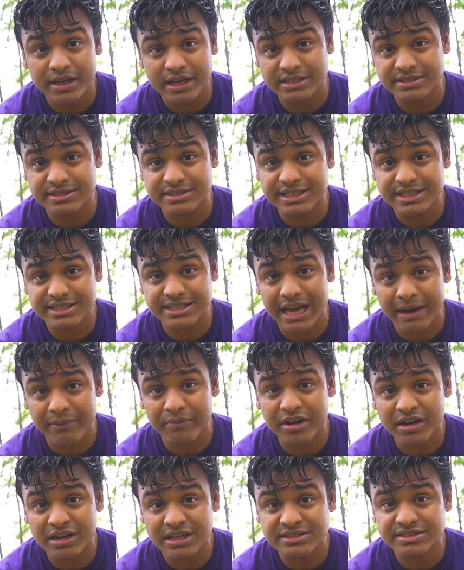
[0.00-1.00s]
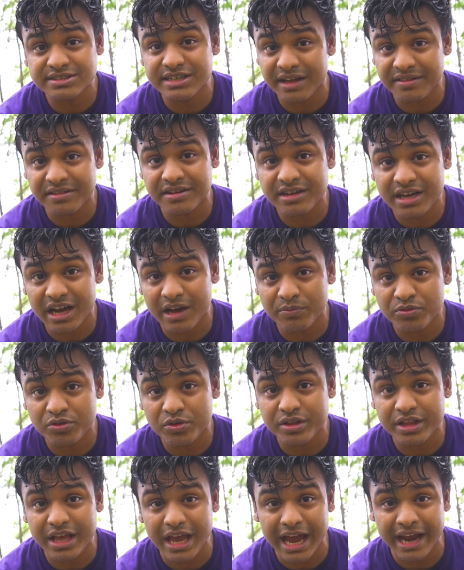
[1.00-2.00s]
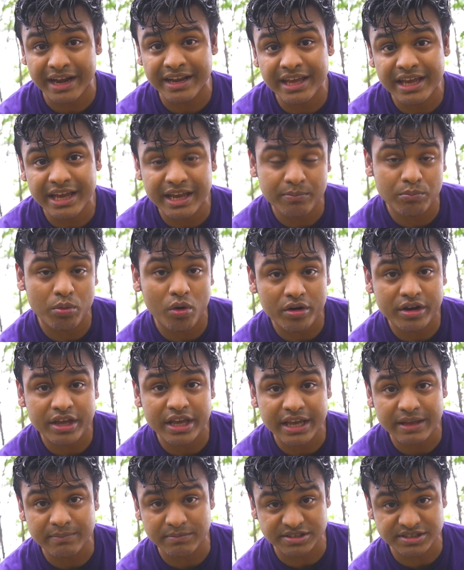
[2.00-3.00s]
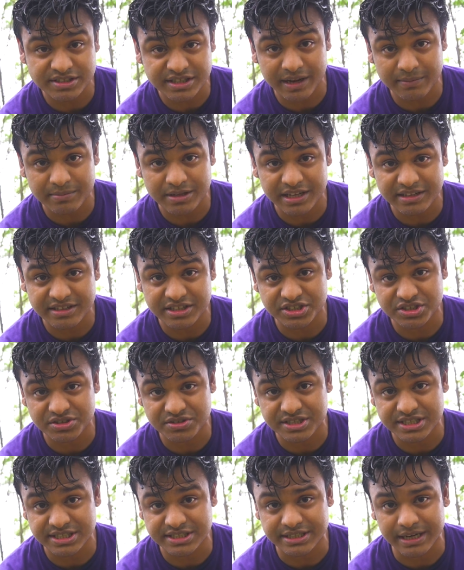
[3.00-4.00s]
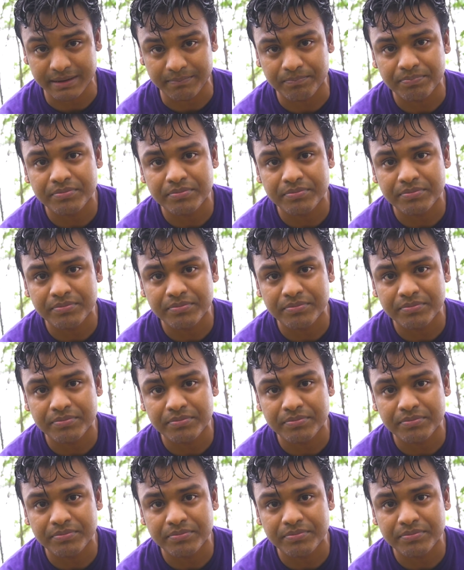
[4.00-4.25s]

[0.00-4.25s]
is this camera lens doesn't come with any in-body image stabilization system.